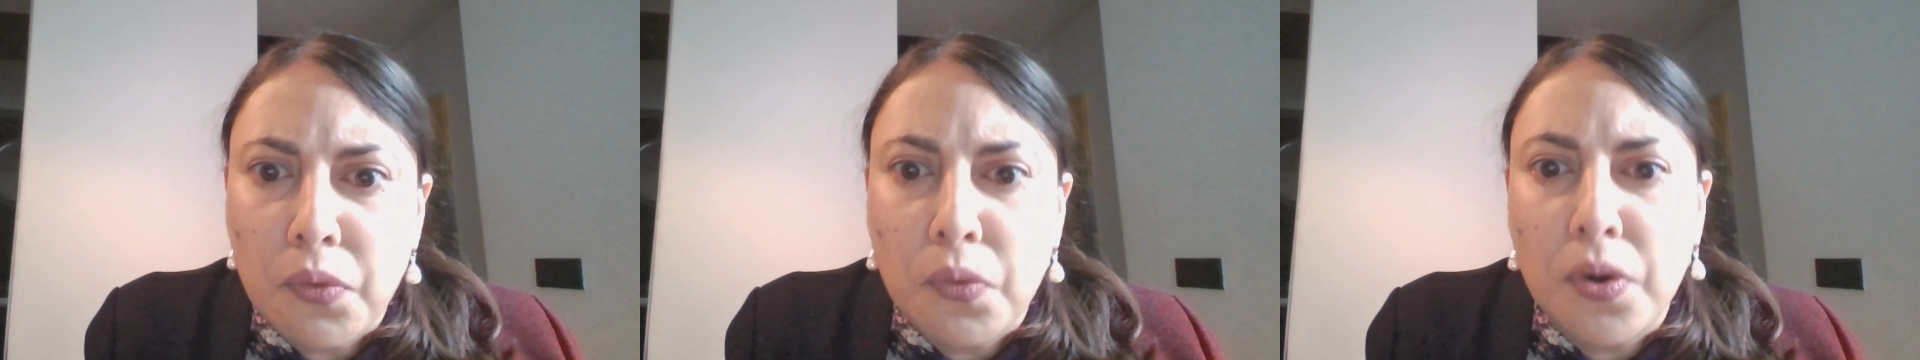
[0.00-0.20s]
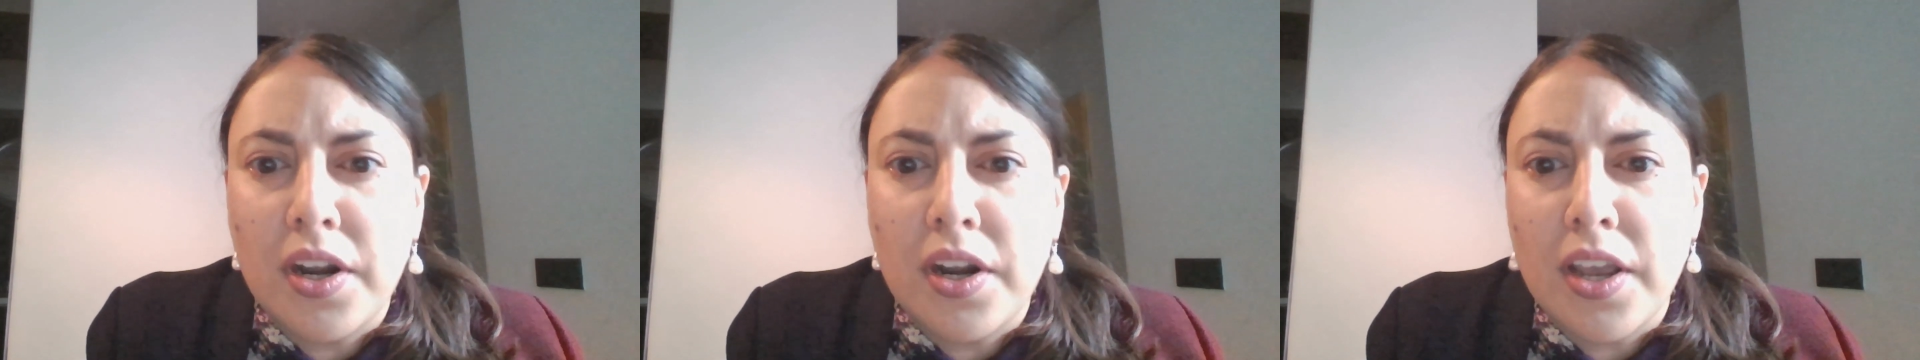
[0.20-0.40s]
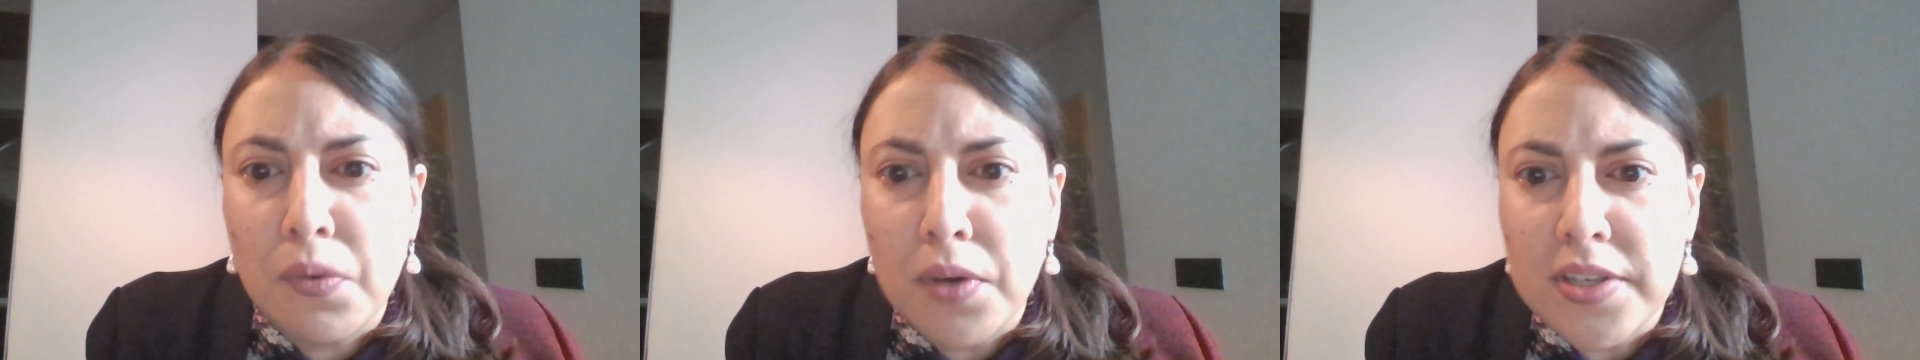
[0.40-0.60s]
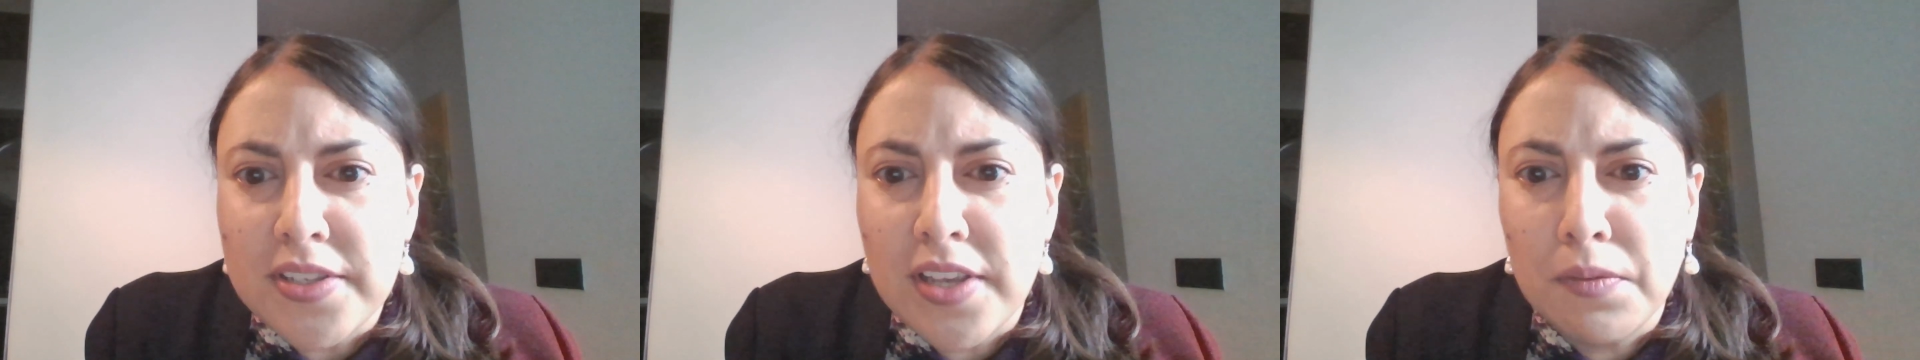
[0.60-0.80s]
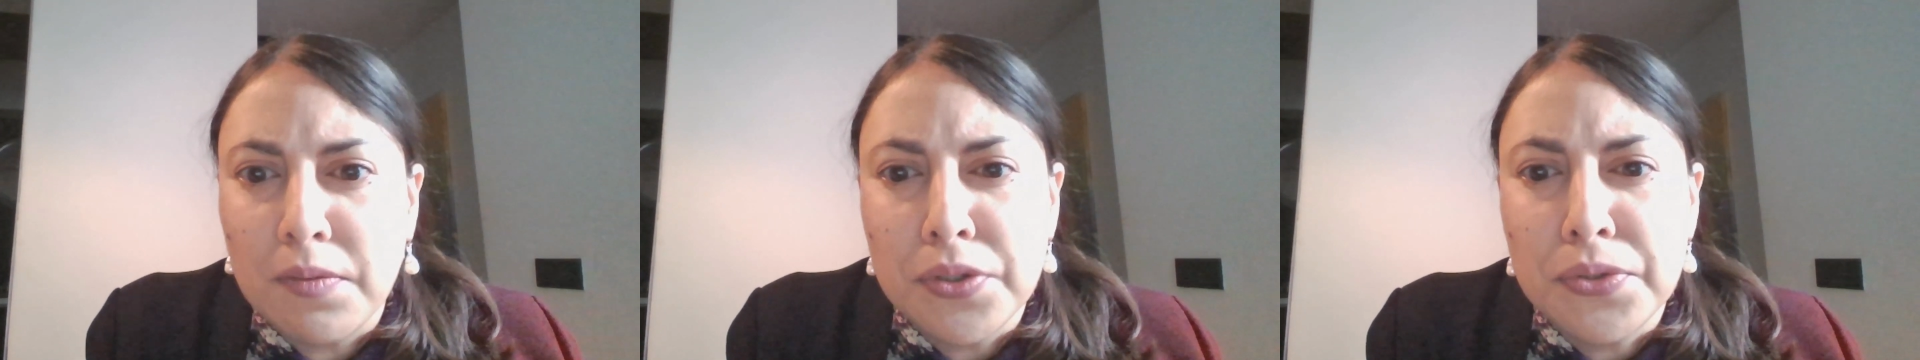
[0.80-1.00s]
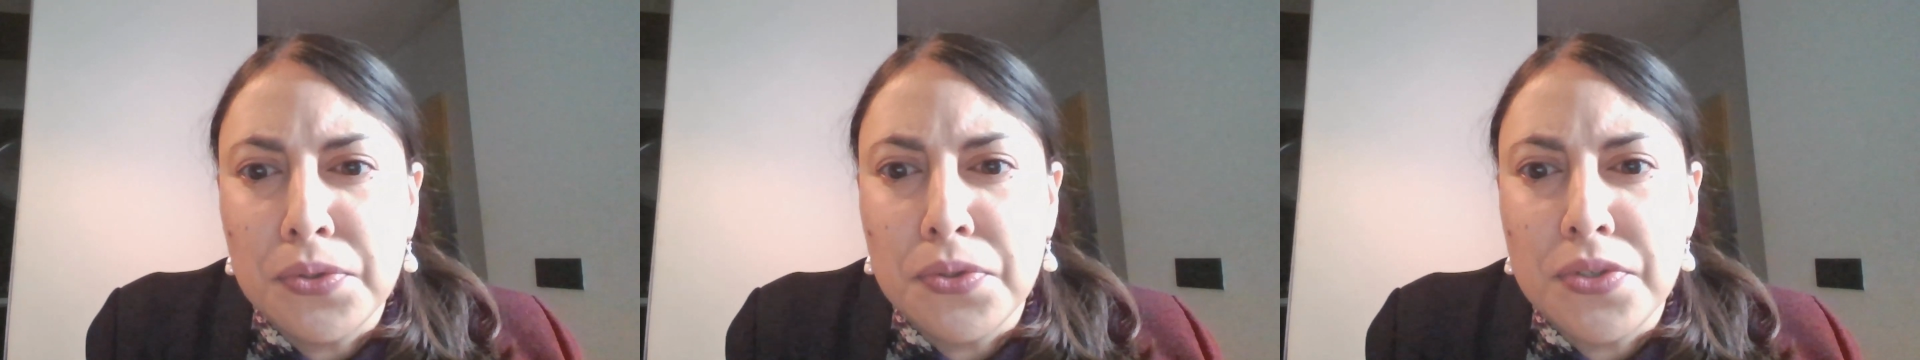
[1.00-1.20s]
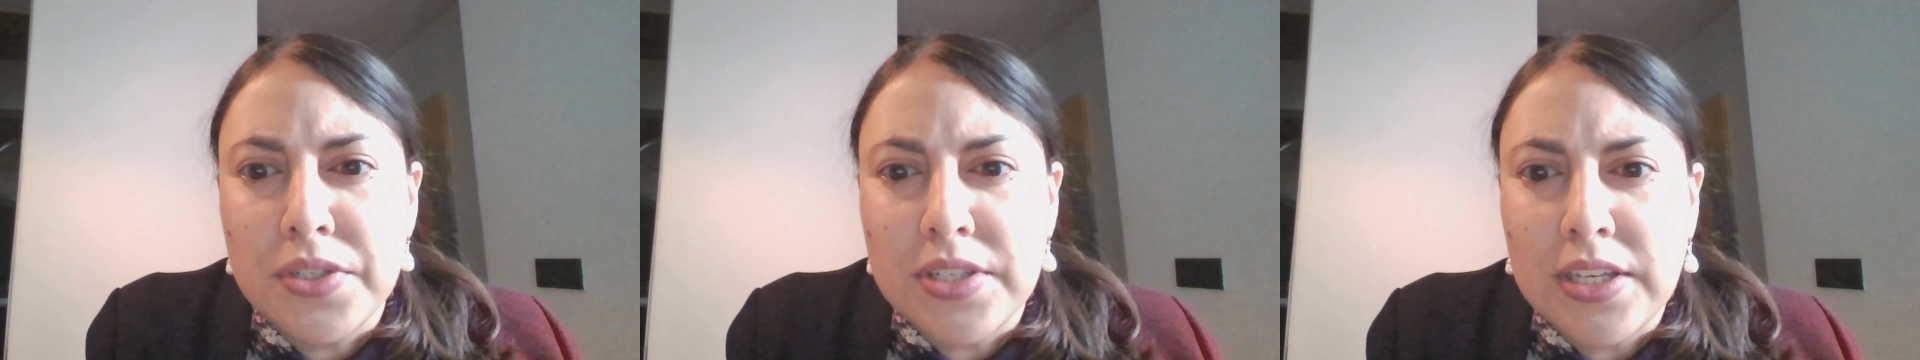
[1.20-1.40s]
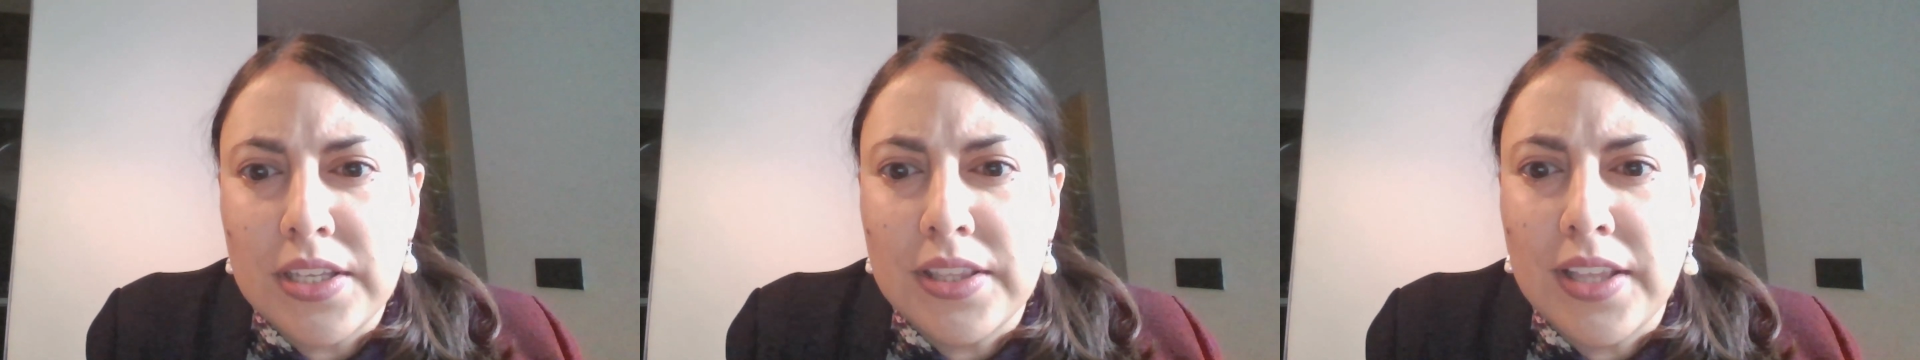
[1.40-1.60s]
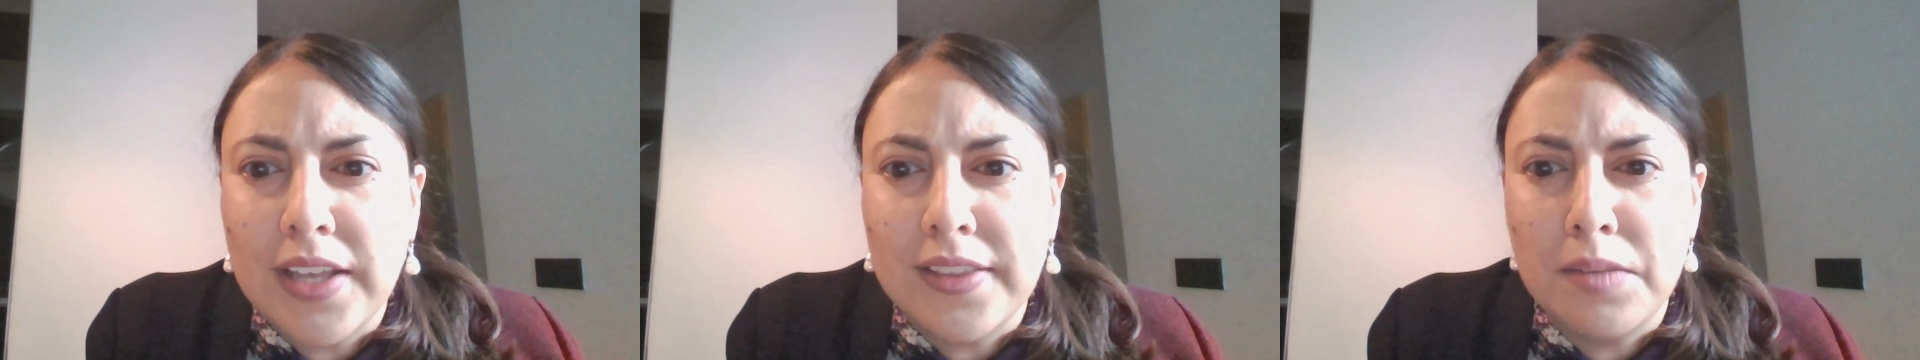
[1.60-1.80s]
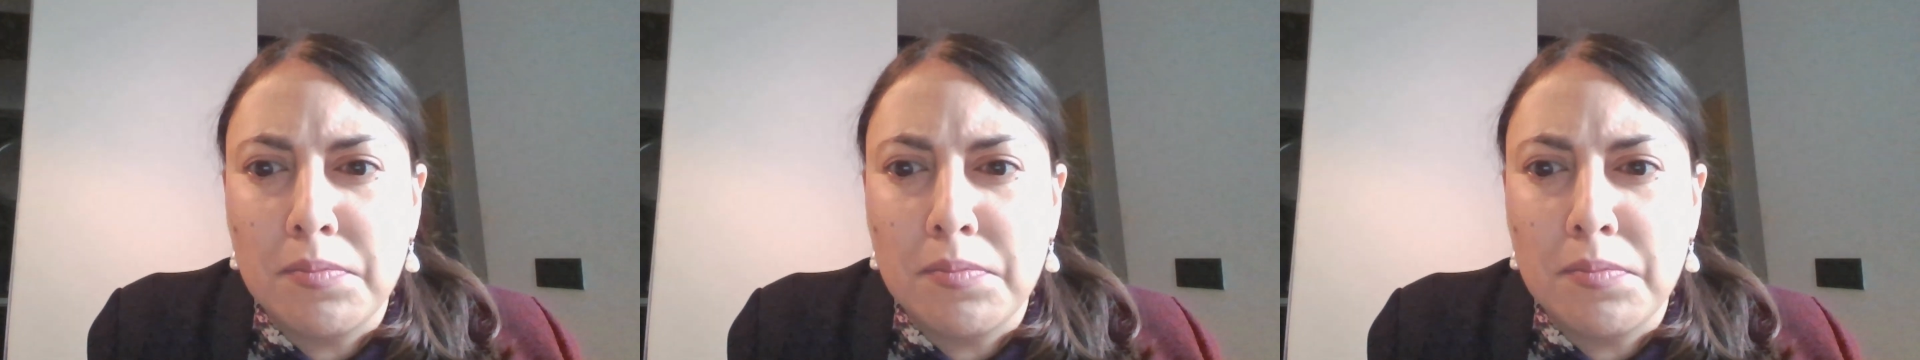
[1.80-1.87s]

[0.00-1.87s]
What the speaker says: where I was able to see that the